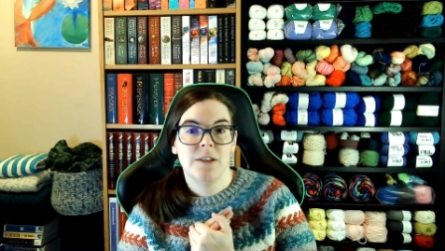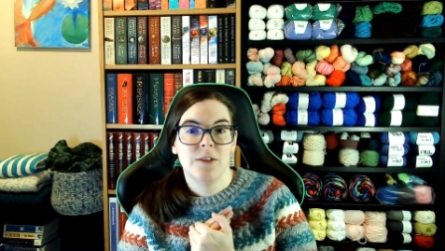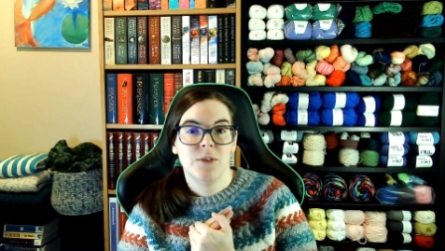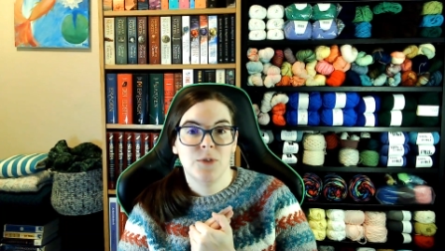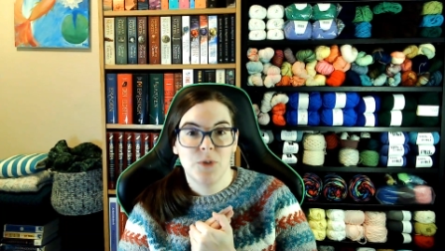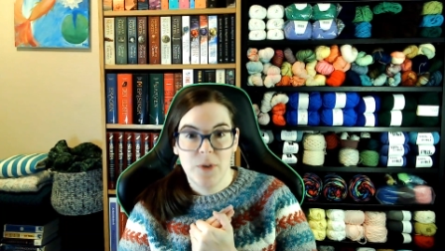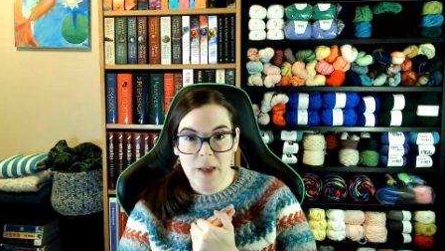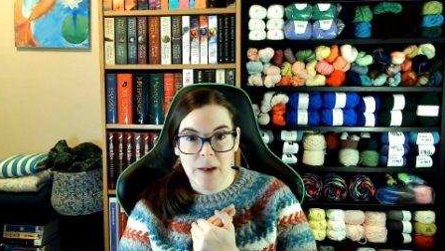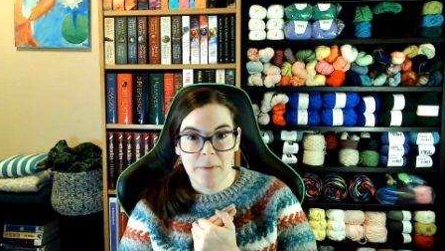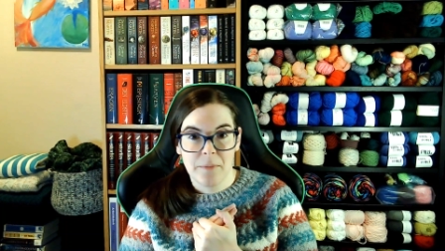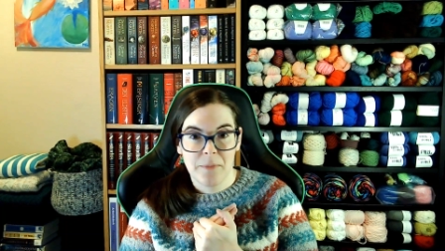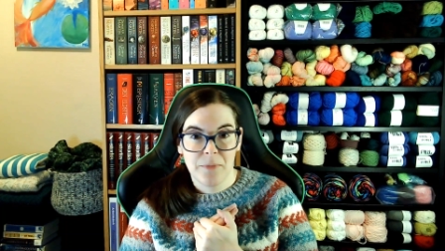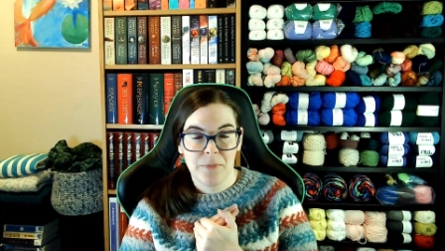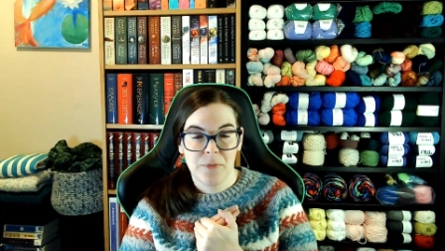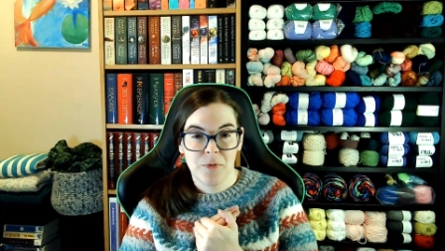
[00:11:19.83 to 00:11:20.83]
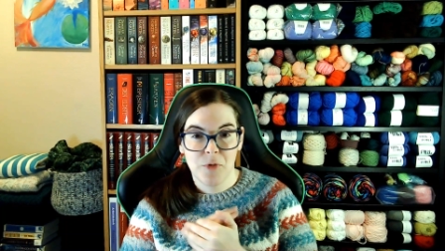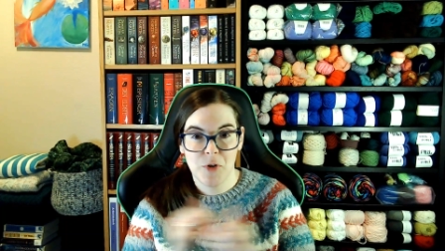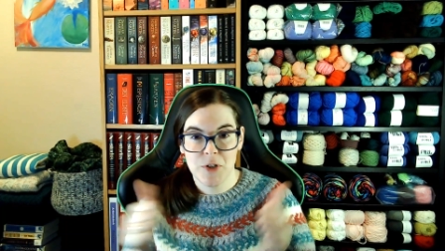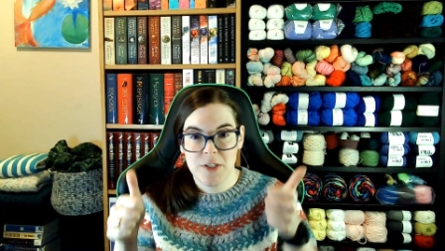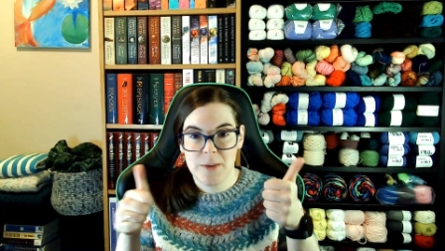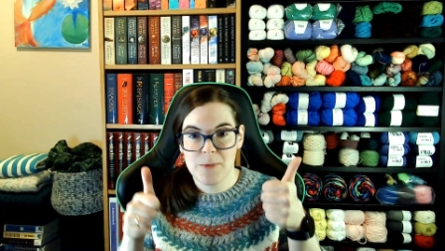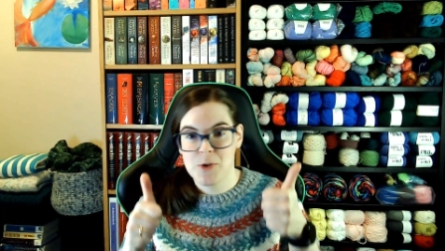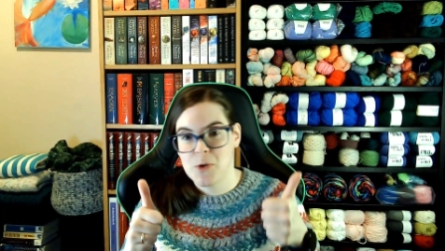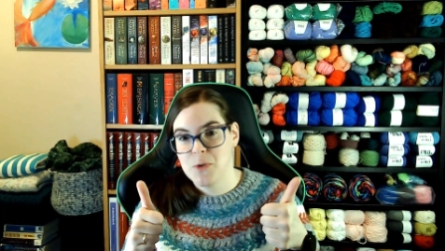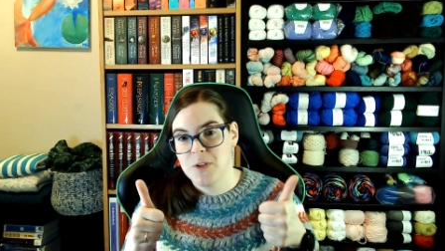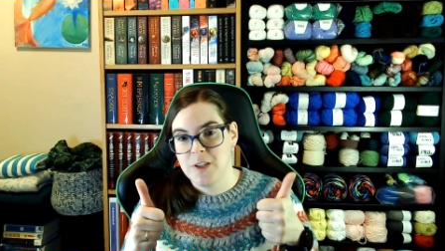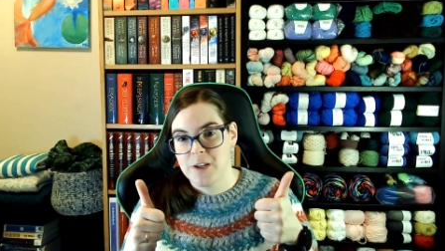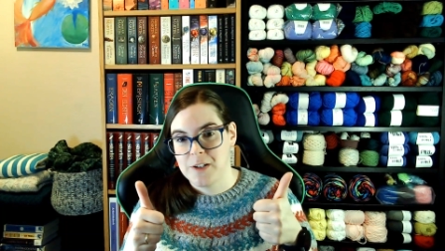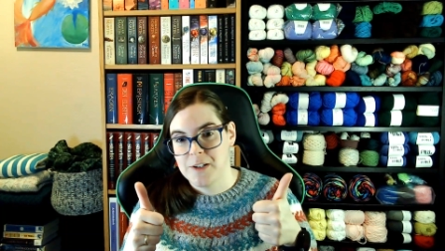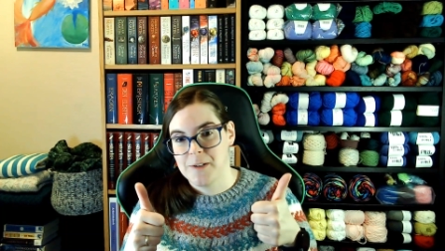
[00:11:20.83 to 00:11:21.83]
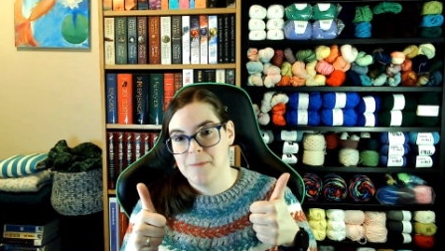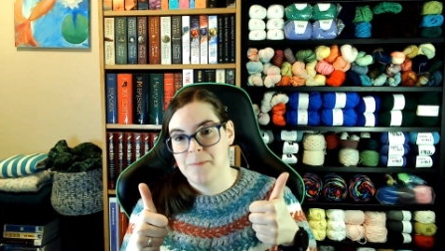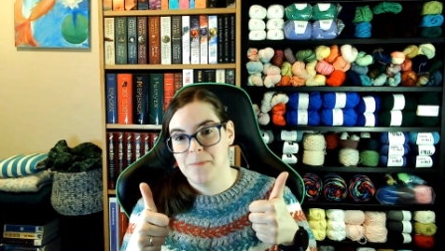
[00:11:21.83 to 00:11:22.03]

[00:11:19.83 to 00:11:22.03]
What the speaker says: So yeah, first episode done.